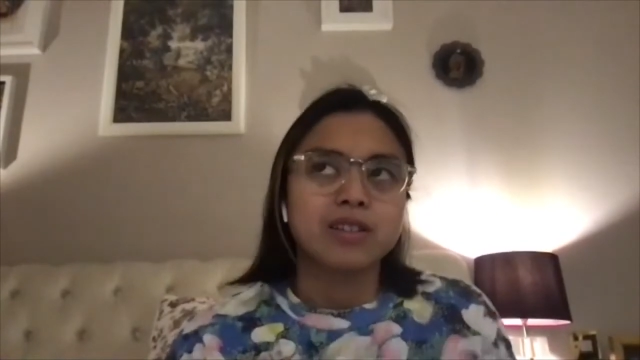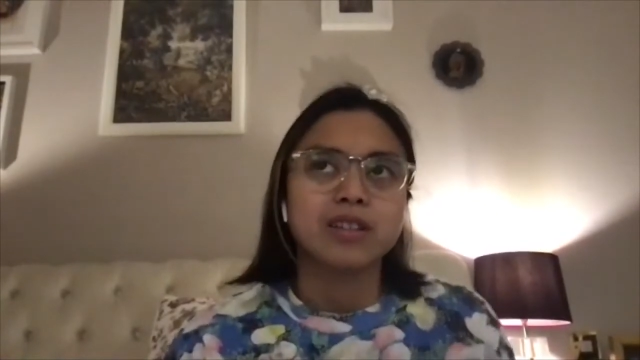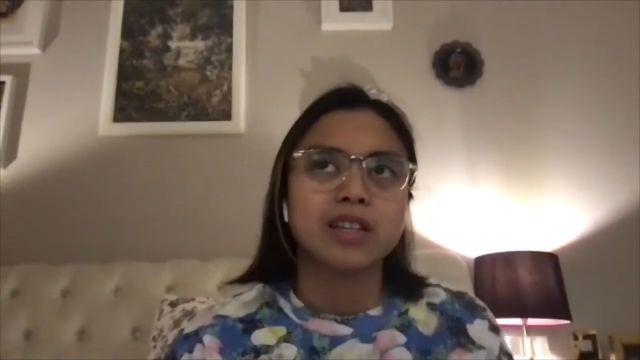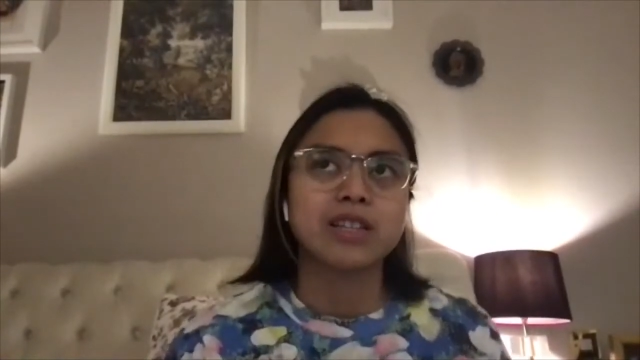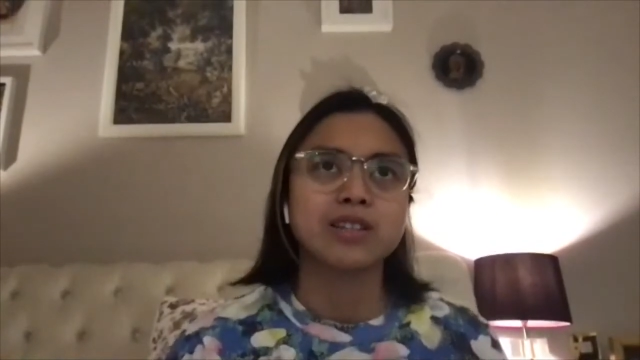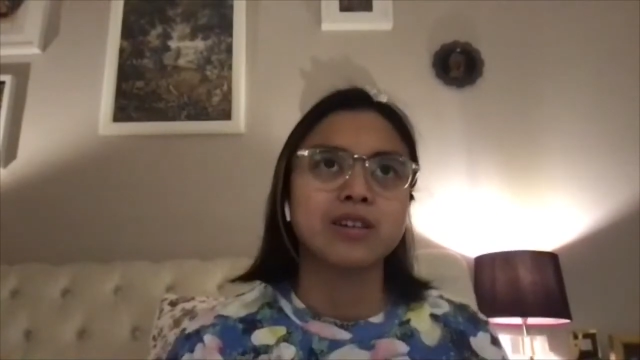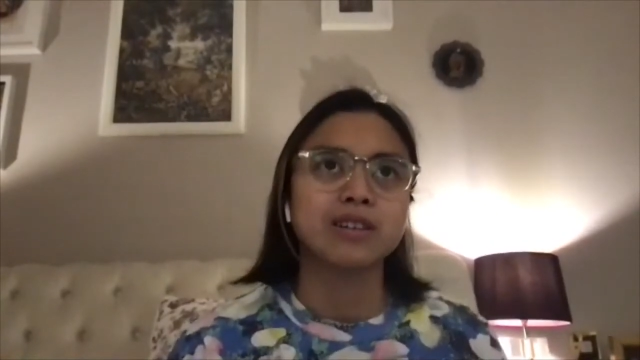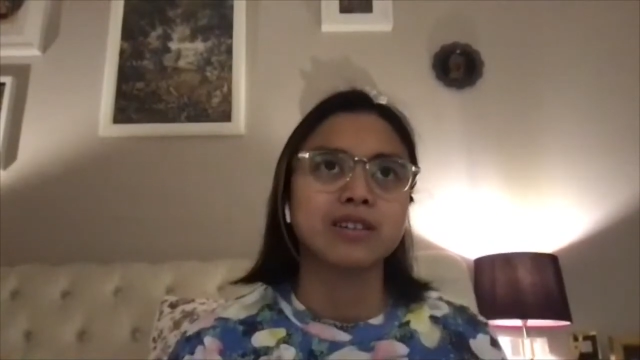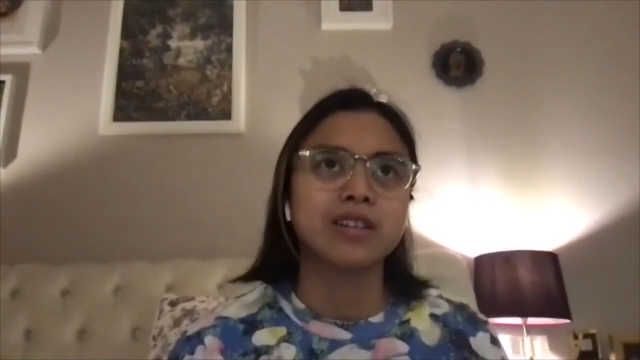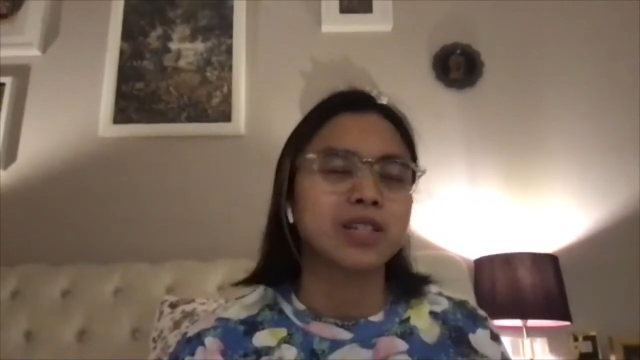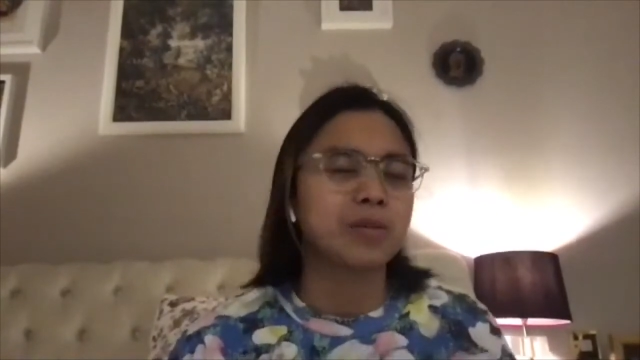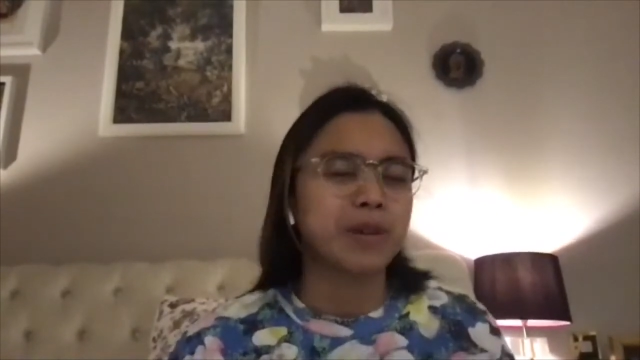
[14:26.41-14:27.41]
that's not
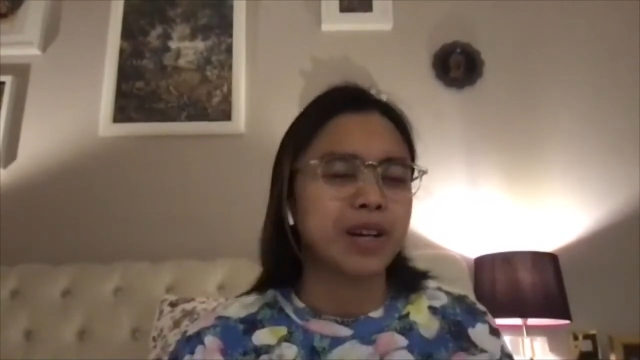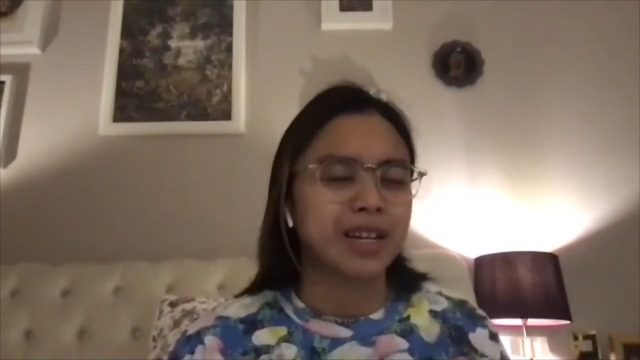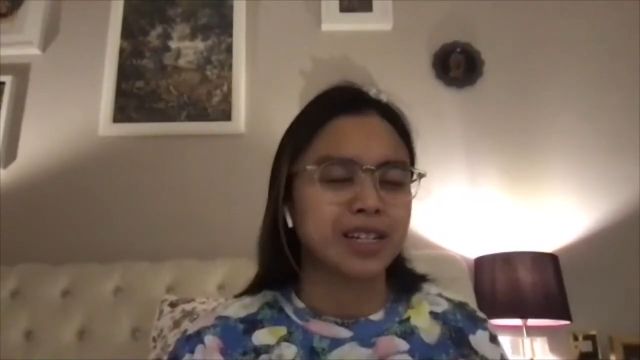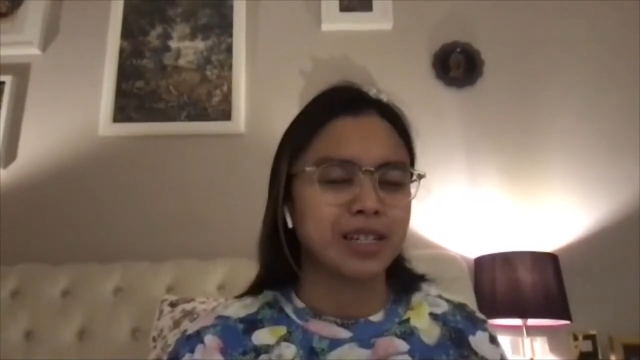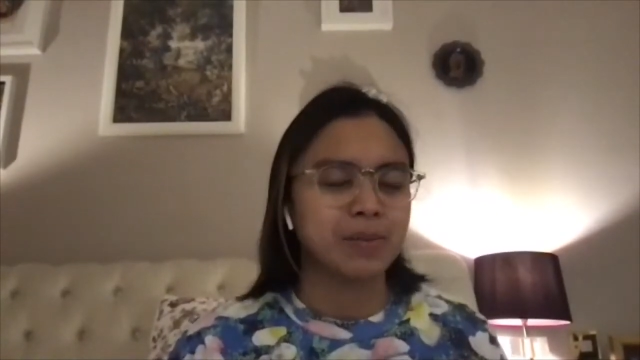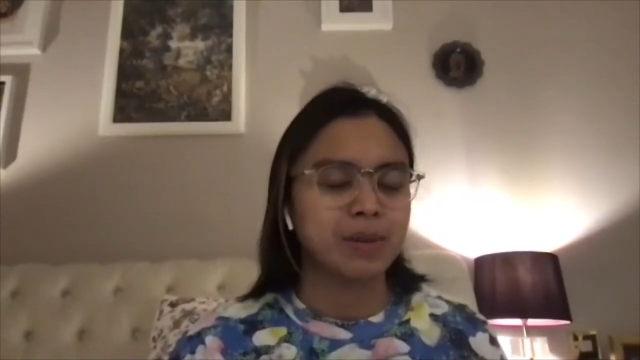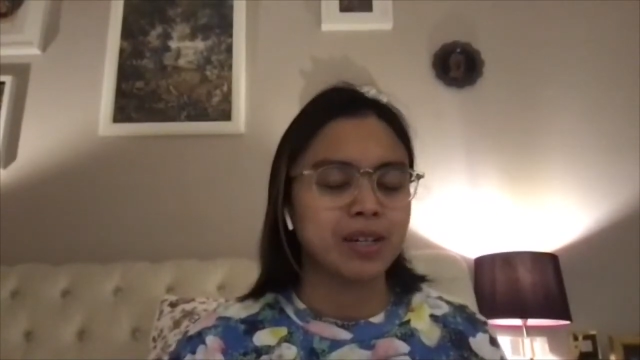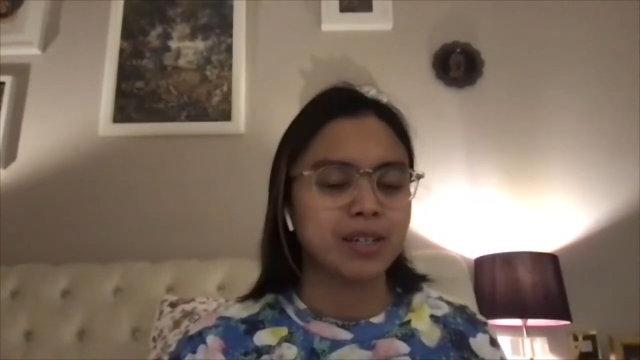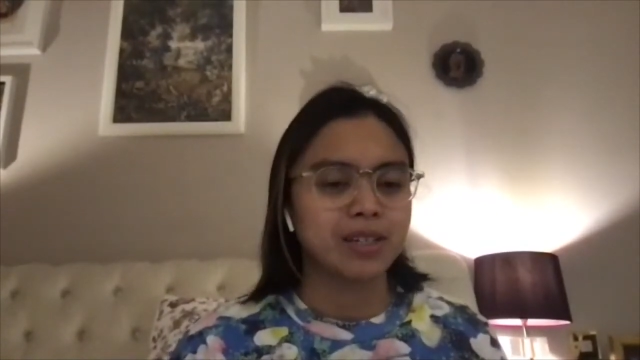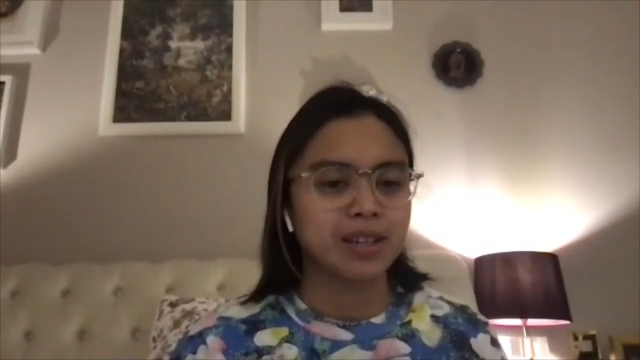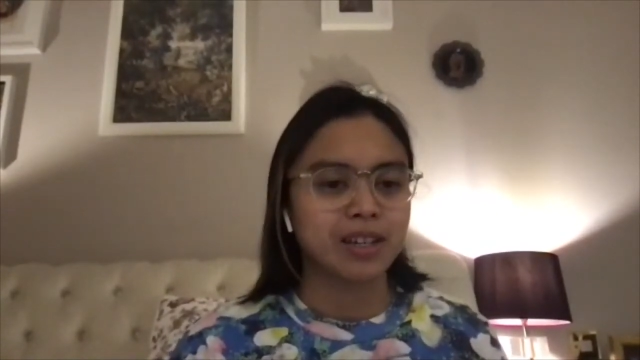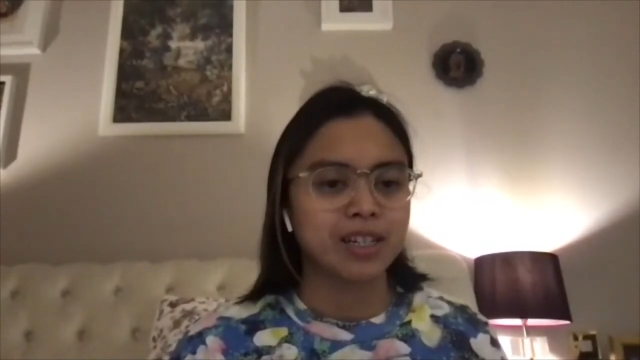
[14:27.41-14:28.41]
what academia
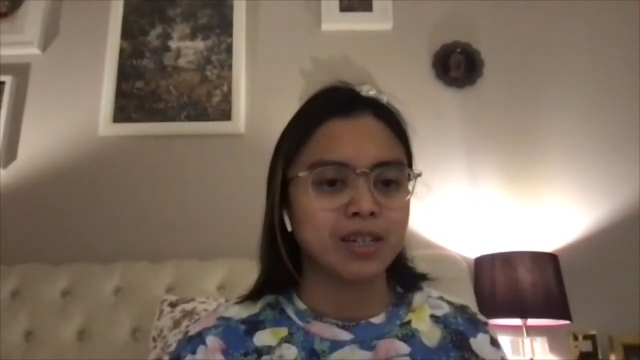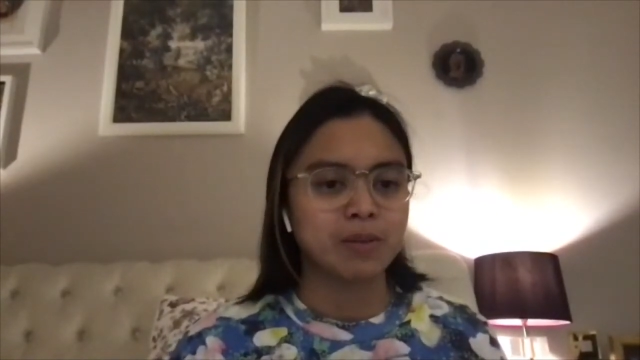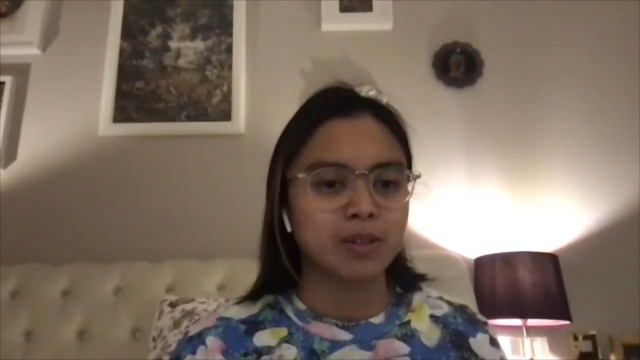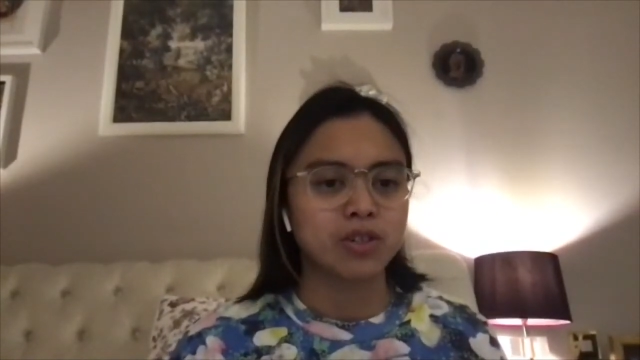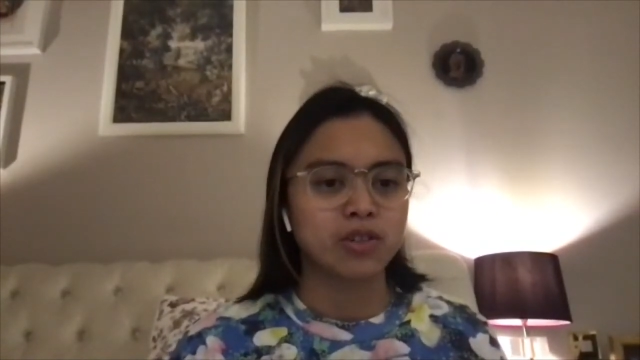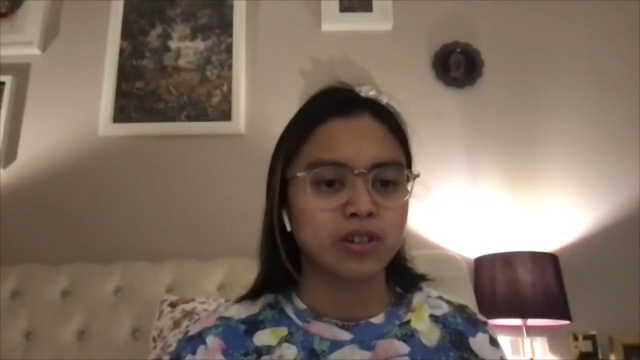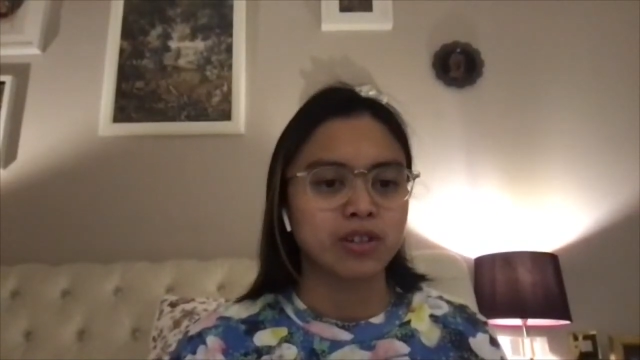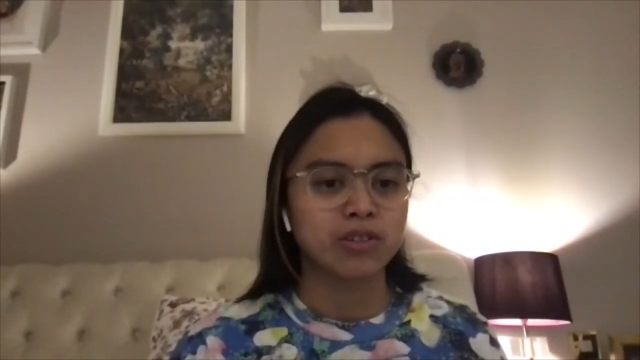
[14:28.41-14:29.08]
is. Academia is trying to